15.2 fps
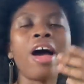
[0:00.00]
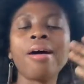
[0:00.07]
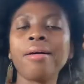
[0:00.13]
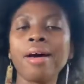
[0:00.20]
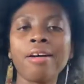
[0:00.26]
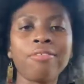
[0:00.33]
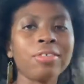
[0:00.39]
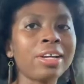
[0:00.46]

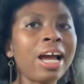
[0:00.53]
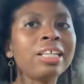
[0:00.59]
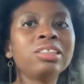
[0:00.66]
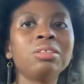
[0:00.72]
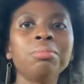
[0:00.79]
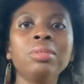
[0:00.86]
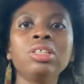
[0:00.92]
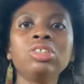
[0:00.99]
I forgot
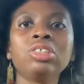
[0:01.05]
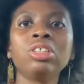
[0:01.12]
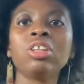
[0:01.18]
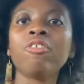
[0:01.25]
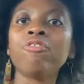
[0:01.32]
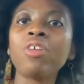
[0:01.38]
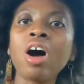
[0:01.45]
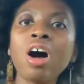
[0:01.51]
to mention
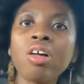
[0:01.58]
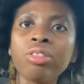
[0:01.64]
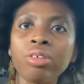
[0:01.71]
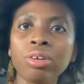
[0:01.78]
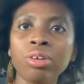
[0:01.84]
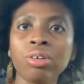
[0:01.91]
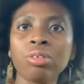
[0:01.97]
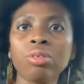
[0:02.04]
the
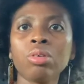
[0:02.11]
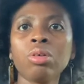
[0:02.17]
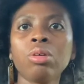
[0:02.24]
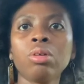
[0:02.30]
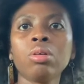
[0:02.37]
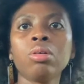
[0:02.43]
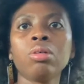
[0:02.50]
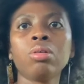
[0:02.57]
father,
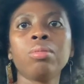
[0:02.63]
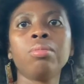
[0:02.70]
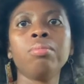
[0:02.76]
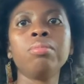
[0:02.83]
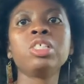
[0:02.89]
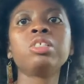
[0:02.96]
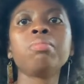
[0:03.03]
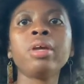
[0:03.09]

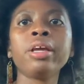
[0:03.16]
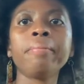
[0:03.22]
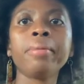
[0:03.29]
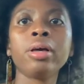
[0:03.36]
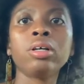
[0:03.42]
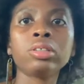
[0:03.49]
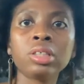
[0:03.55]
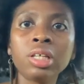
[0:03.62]
Miss
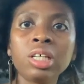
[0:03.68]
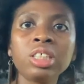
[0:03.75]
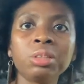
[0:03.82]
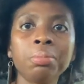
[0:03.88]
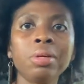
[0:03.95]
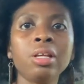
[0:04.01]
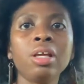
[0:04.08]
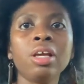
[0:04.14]
Maybelle's
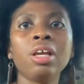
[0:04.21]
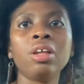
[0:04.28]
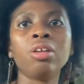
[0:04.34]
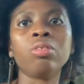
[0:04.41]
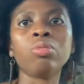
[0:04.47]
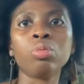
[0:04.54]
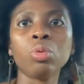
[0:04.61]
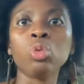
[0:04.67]
husband
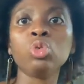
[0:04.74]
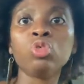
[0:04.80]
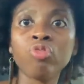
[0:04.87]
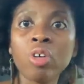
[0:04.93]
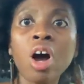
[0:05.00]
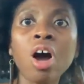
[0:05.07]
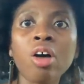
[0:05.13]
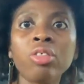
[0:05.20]
and Rue's
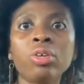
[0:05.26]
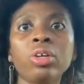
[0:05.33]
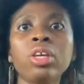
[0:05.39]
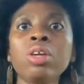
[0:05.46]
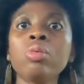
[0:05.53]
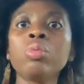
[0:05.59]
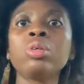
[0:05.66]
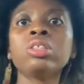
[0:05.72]
father.
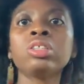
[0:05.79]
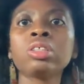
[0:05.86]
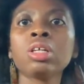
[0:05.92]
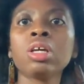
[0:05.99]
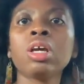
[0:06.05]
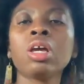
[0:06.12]
He was